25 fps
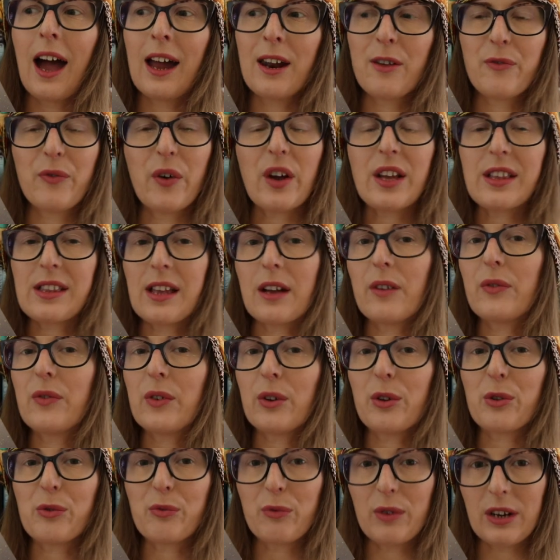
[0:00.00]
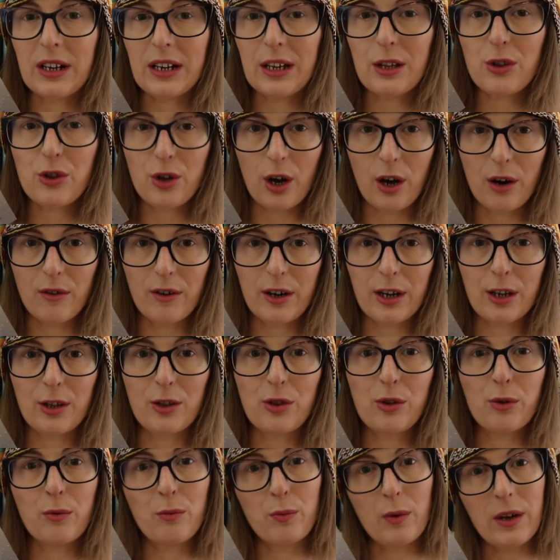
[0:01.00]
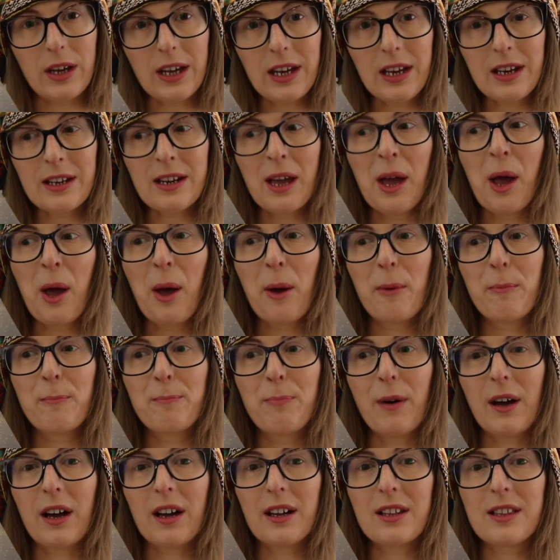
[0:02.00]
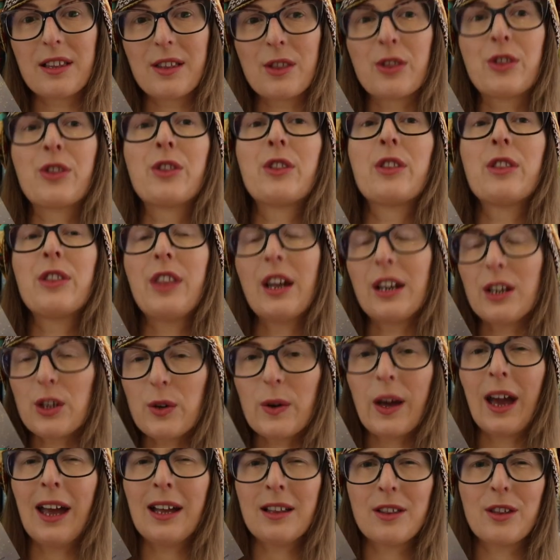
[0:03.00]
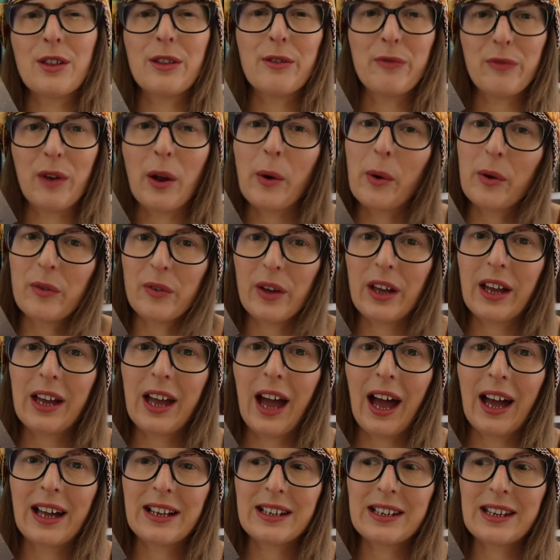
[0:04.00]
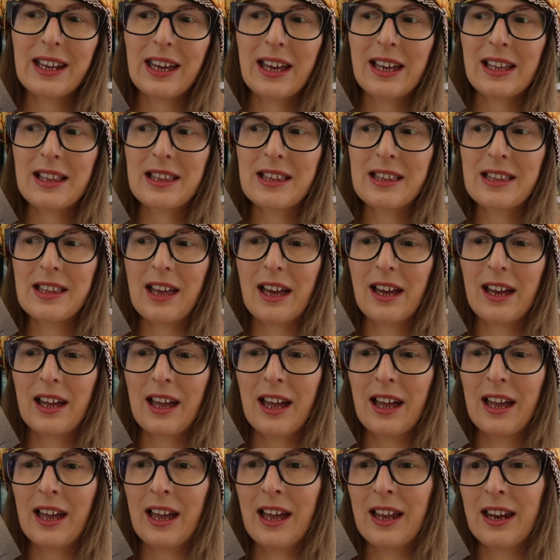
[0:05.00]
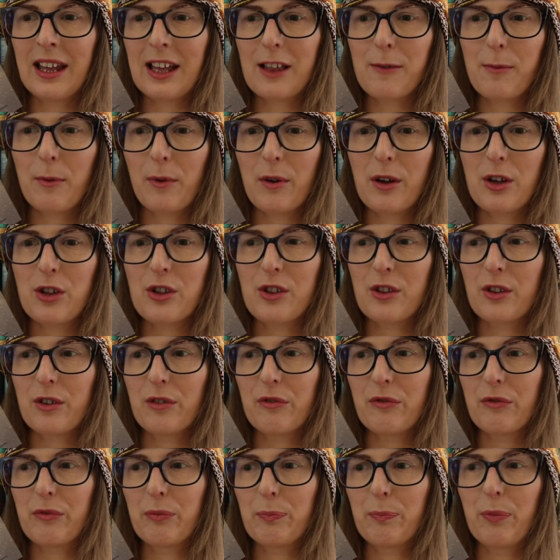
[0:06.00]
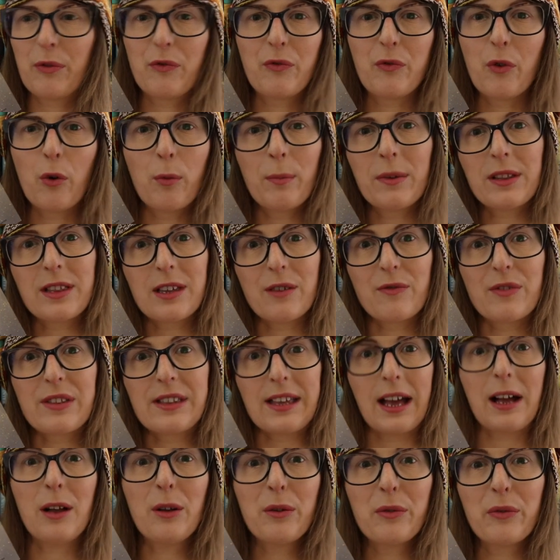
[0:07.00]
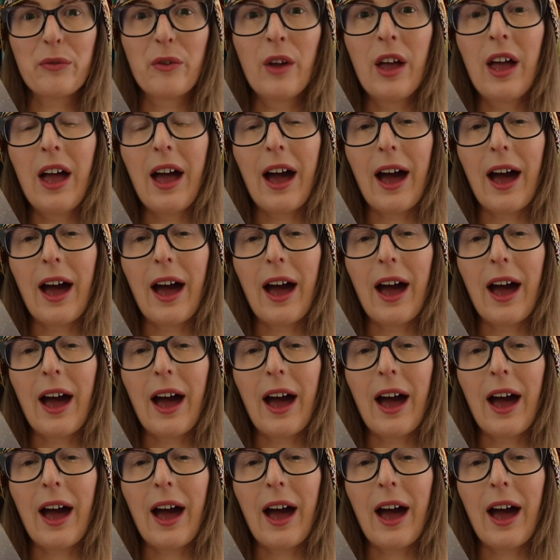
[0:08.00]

And at first that feels really jarring to read, but then you get into the flow of it, and it's an exploration of performative self.